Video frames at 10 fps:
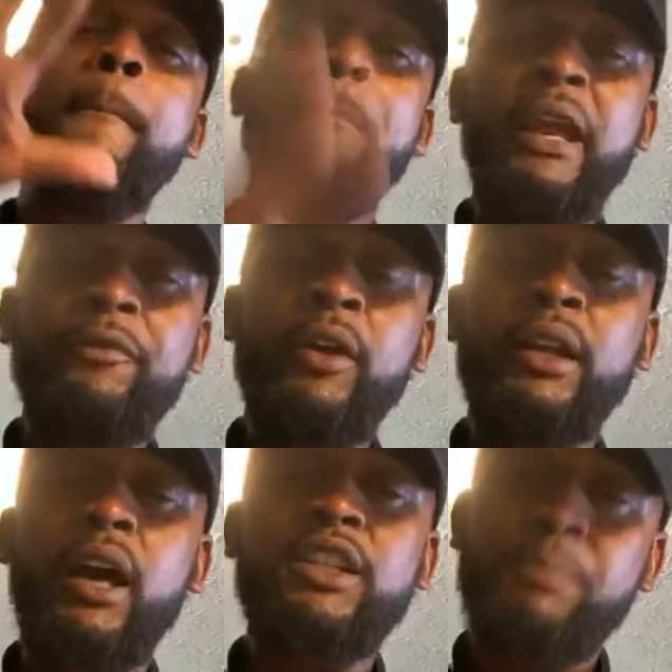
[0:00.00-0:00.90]
beef and
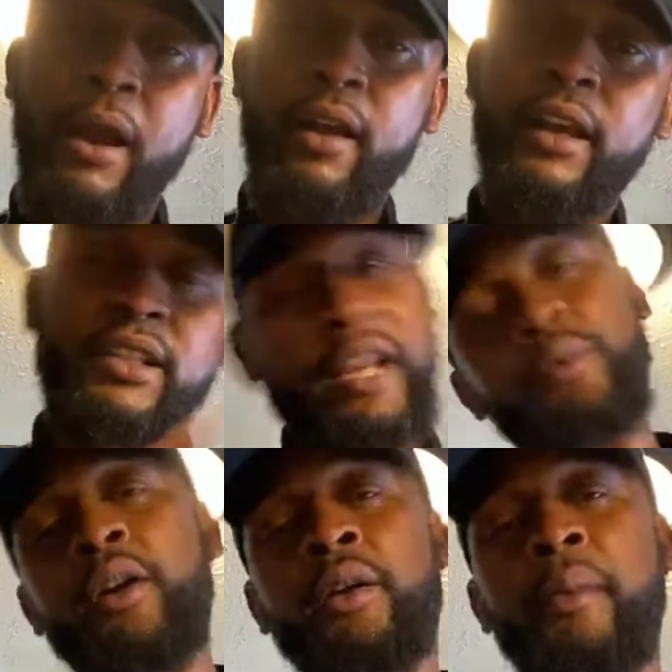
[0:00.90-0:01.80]
asparagus that we're
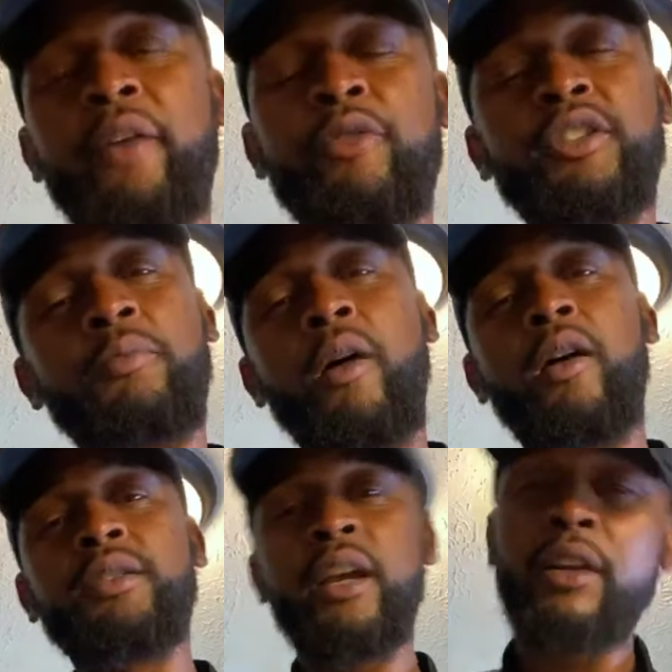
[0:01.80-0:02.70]
gonna make for
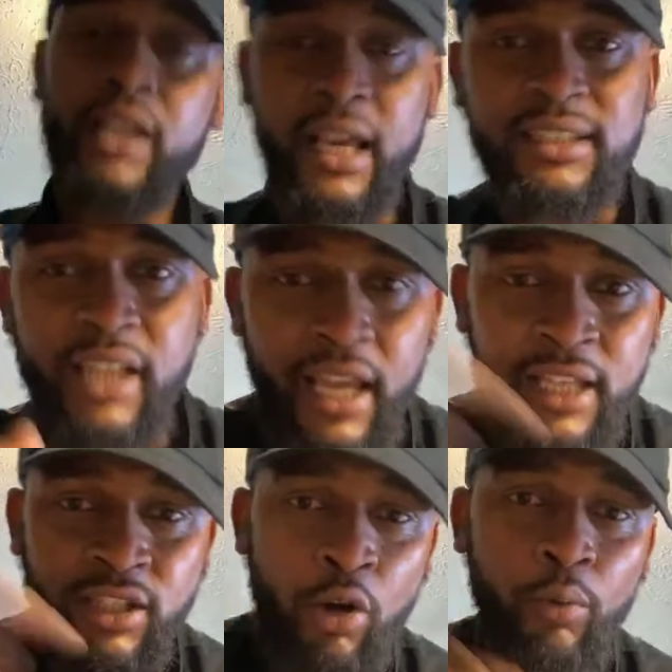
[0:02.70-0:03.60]
tomorrow dinner. Yeah, stay in
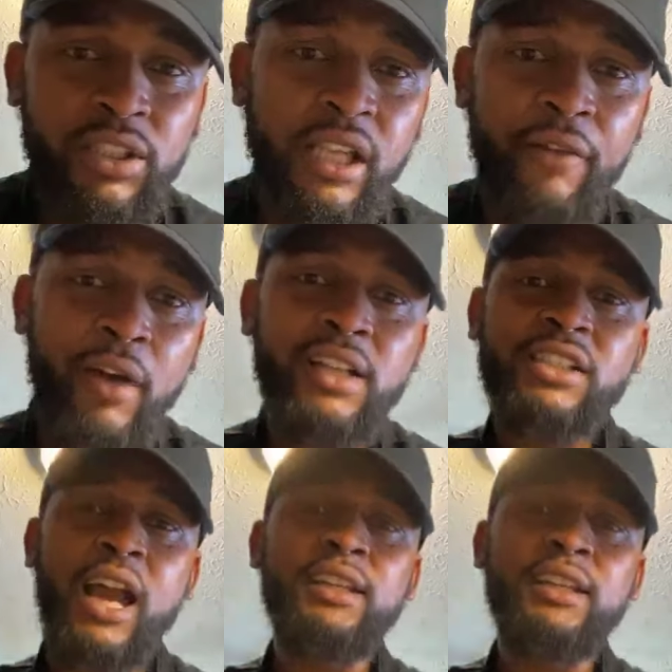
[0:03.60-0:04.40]
tune with Chef VonSean to